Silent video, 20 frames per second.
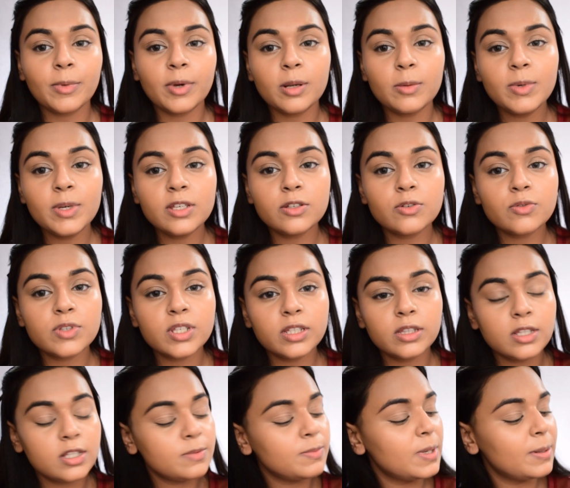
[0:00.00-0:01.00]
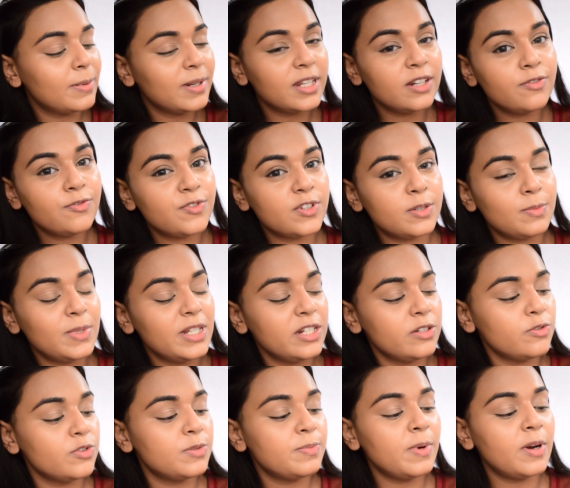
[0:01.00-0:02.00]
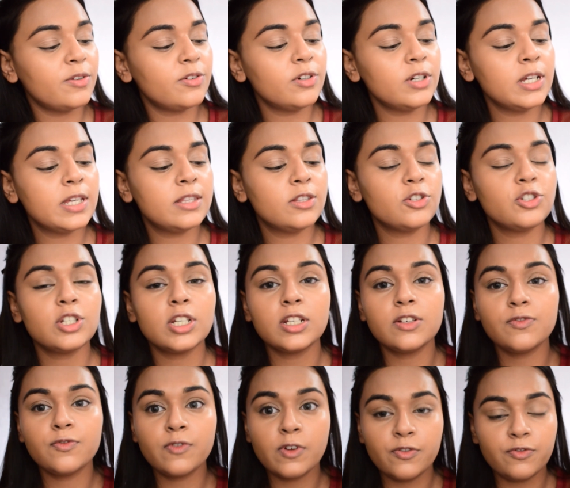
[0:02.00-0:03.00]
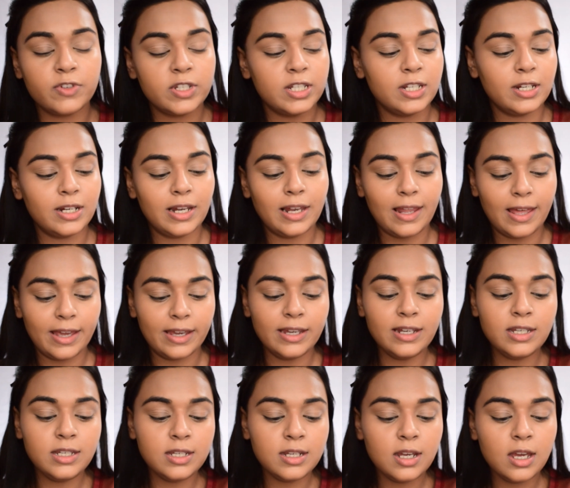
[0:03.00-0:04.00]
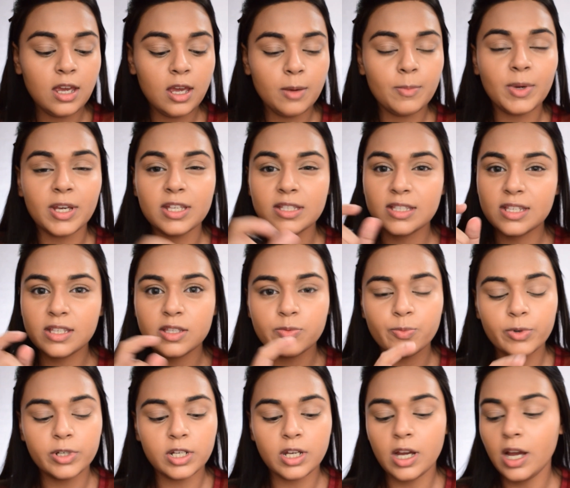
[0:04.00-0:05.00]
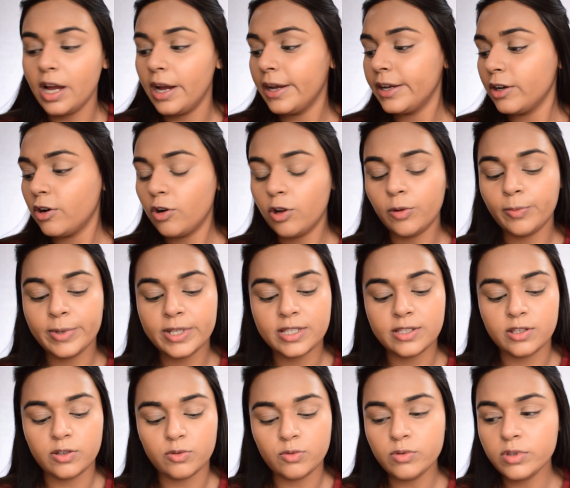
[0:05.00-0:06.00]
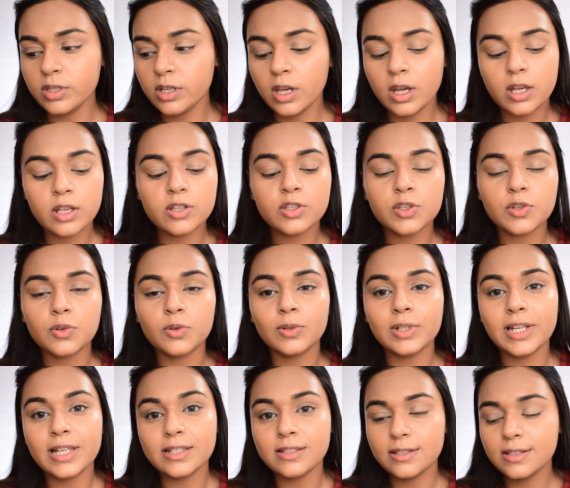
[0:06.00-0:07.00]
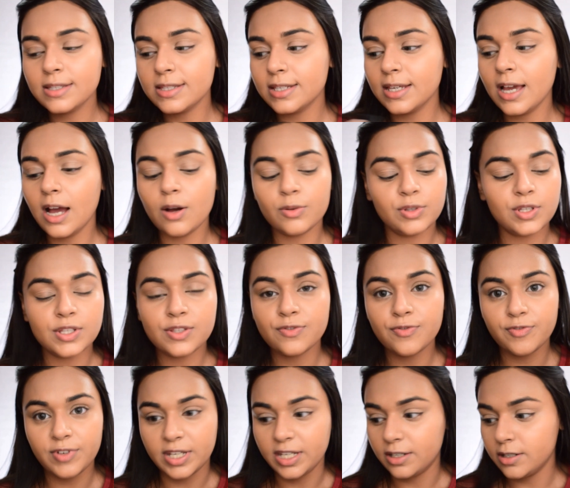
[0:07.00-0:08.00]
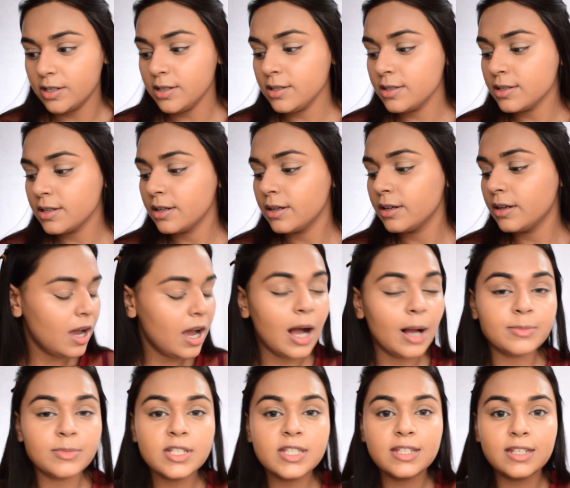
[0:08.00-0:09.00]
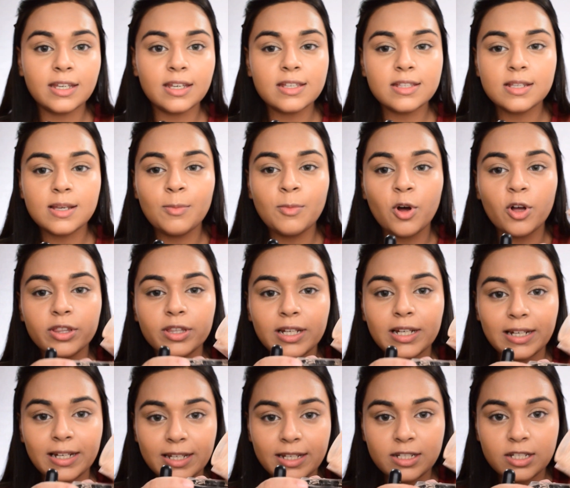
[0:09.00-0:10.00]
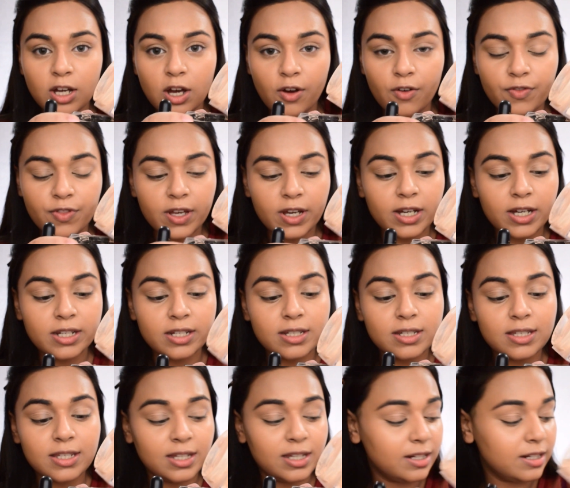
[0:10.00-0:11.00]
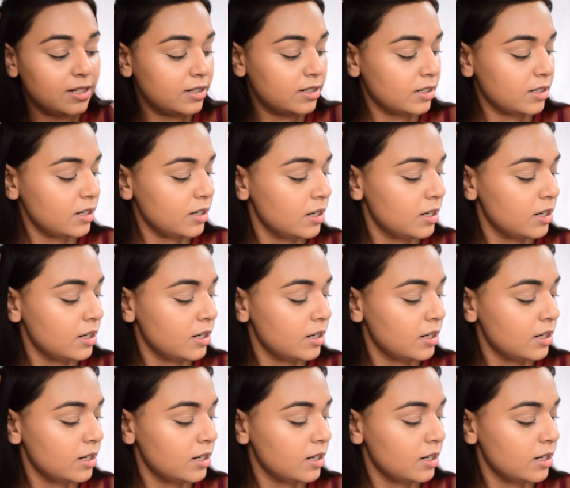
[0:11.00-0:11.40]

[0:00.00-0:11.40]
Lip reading: going to be using this Maybelline Fit Me loose powder in the shade 15 Light, because this is what I always use. So let's just see how this fares. I'm just taking some on the lid of the container.